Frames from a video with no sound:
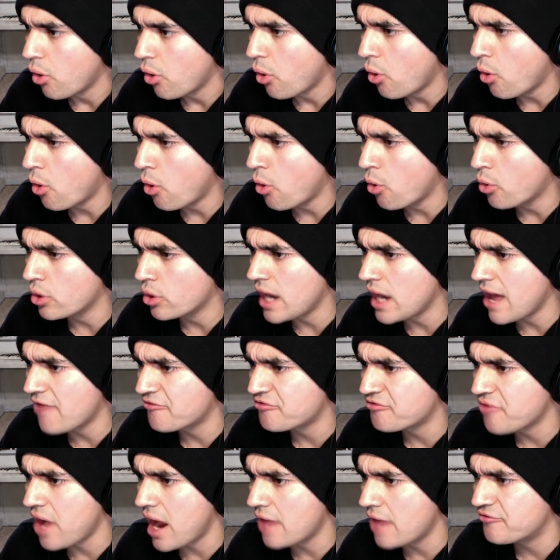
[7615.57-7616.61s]
Oh,
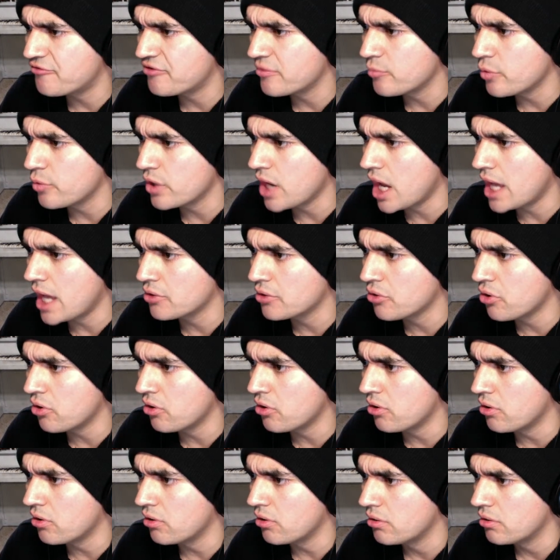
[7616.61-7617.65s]
left right from
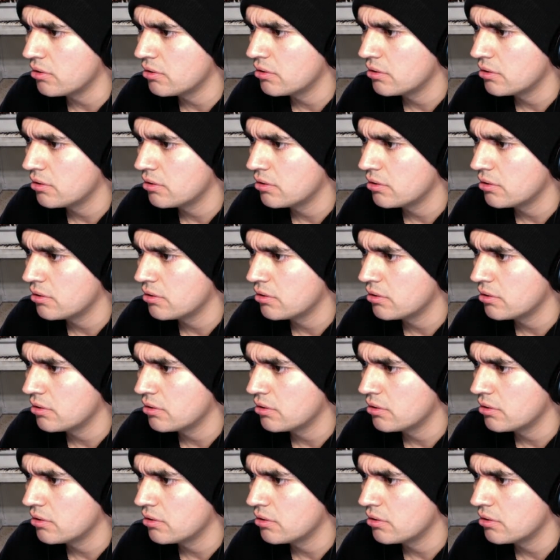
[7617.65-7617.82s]
Moreno.